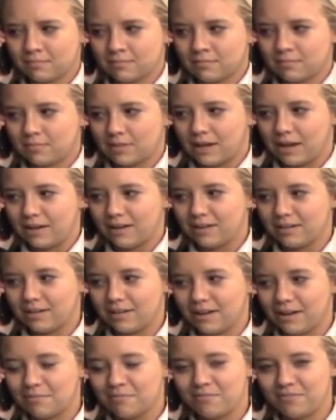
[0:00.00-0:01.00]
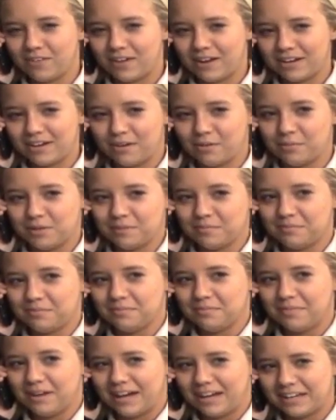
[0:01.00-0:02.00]
I, I'm fine. I'll be
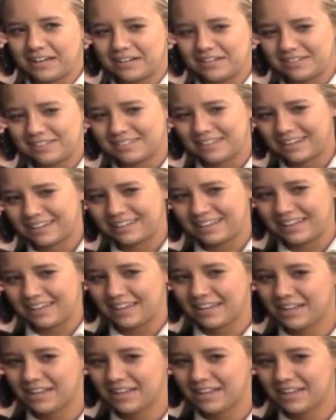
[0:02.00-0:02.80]
back in a second.